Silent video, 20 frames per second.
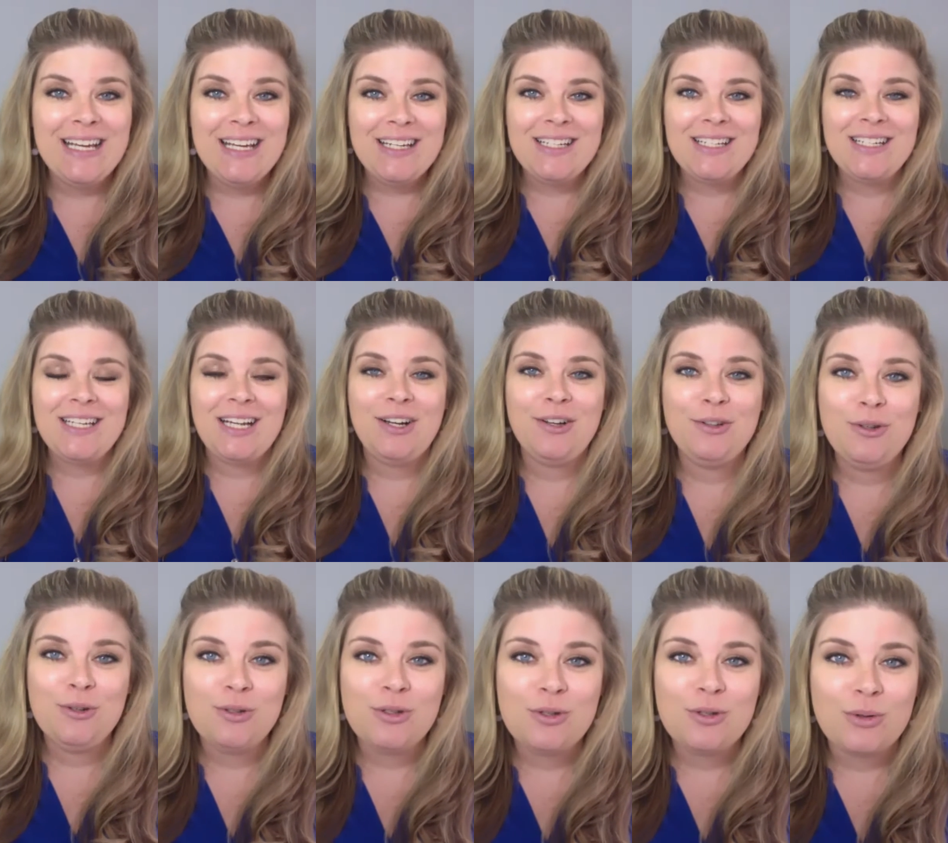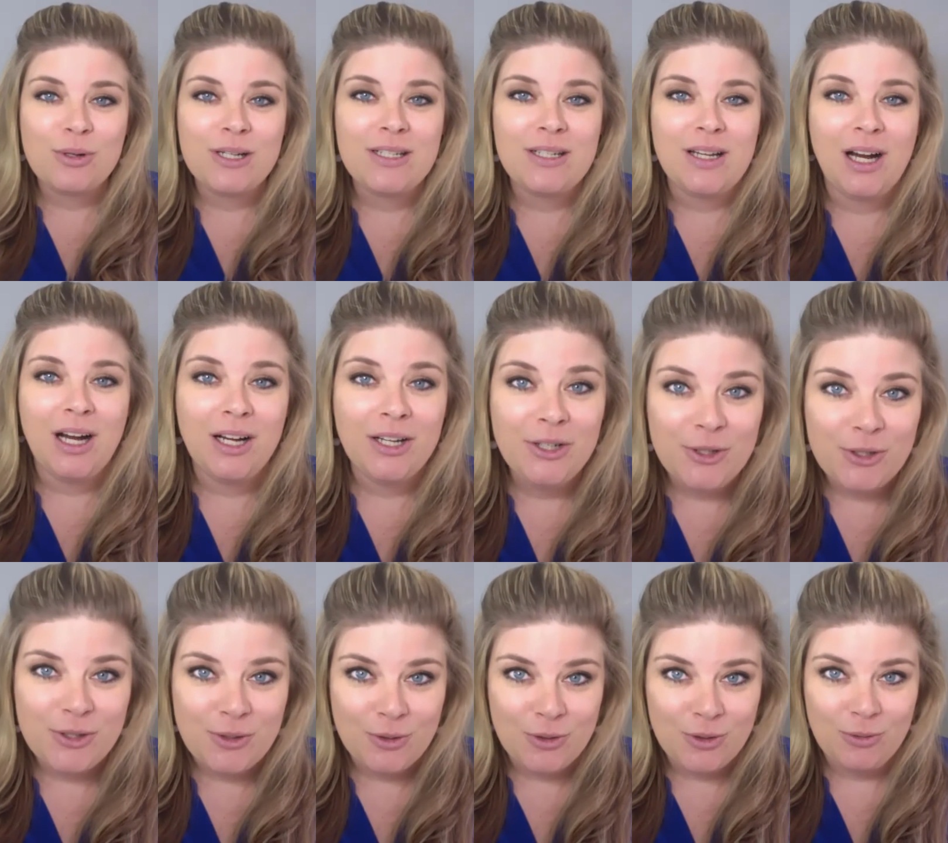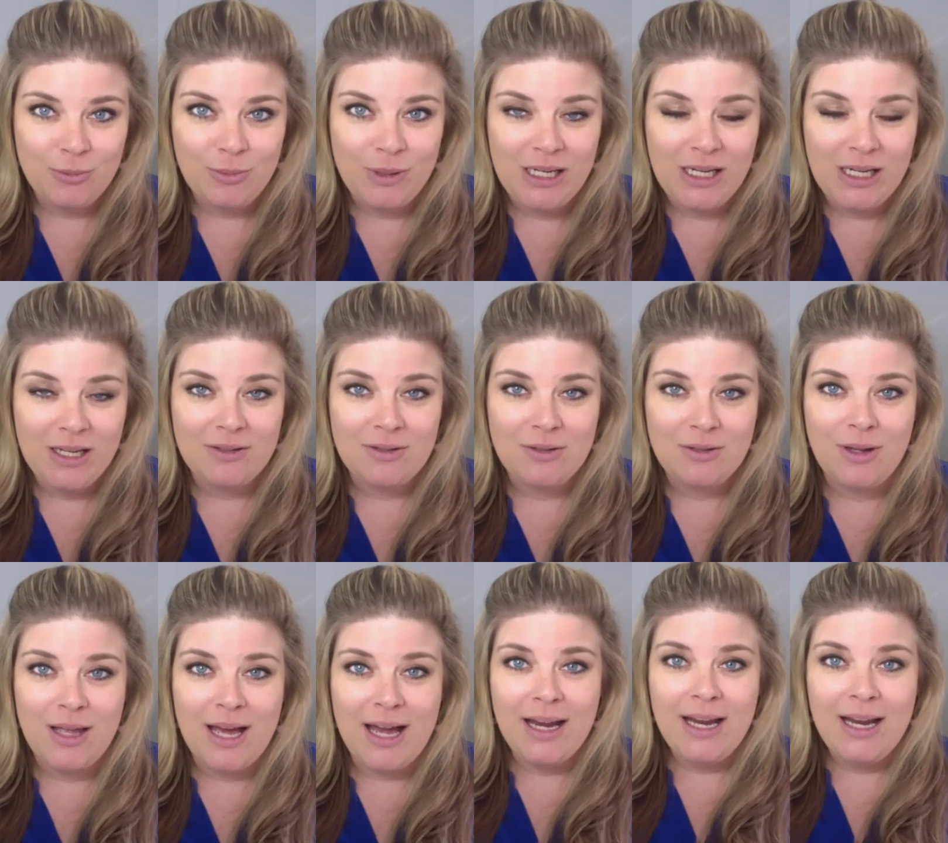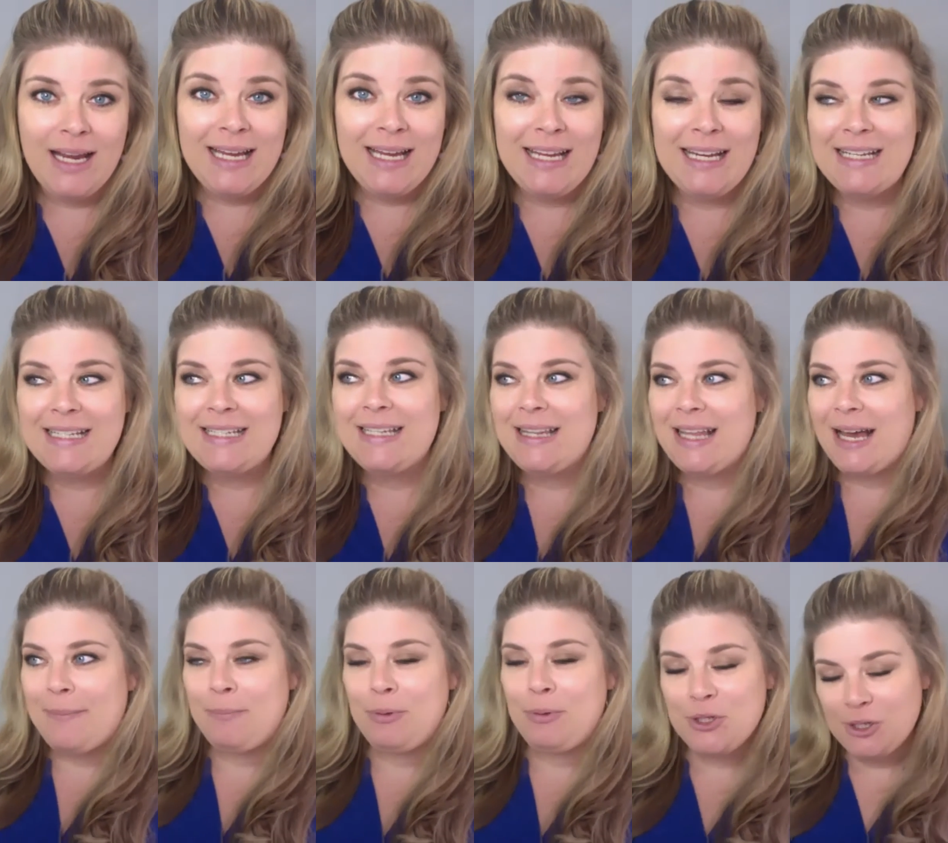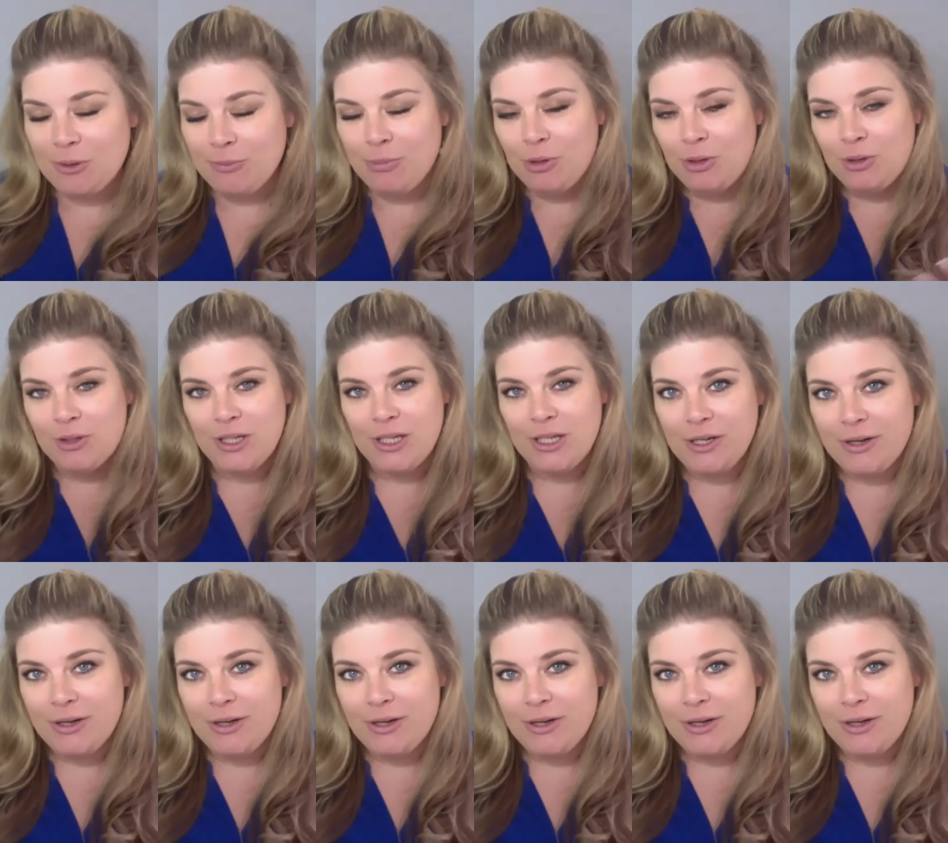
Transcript: to tell those stories on your social media so that it isn't that push and pull that